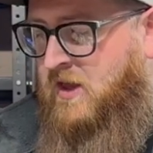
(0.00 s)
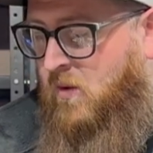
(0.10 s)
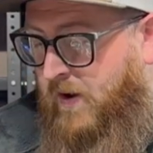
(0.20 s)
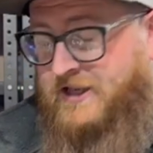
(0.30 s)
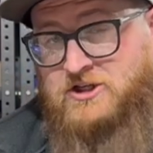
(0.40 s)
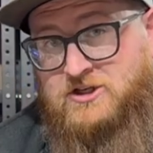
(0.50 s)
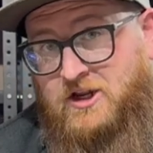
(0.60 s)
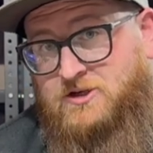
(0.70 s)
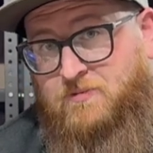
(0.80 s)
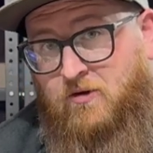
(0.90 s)
which is
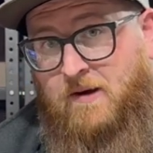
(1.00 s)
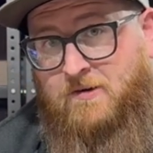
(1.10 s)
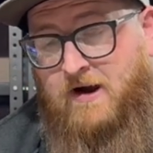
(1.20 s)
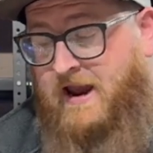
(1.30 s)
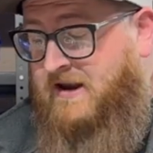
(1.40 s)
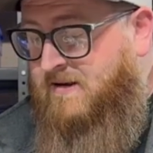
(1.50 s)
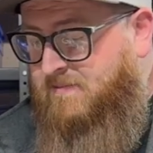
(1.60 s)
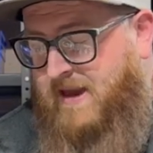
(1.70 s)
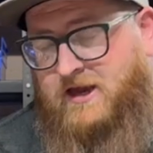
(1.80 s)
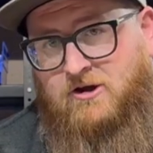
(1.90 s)
gonna spool up great,
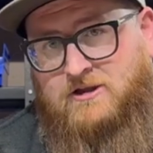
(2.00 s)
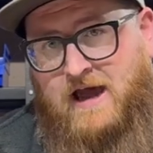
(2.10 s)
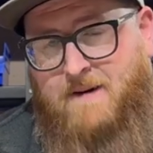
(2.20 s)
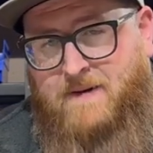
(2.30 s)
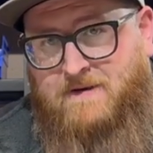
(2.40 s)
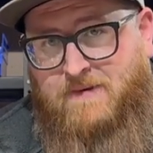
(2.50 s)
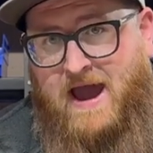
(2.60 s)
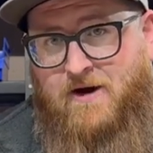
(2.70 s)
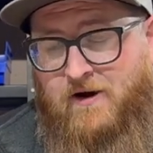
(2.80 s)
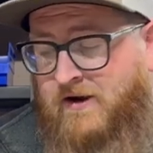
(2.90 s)
make good top end
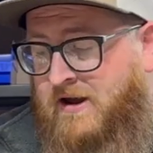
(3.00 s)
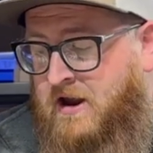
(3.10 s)
power,